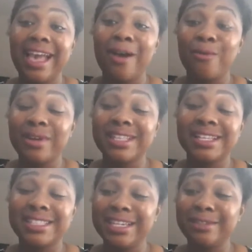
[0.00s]
and once I
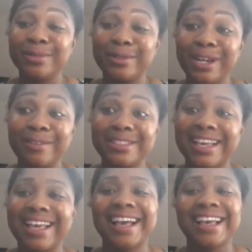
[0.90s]
seen them do it I was
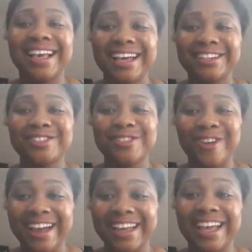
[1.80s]
like, I gotta
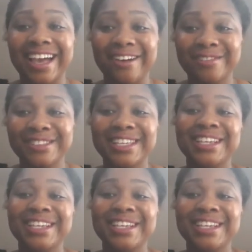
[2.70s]
try it out.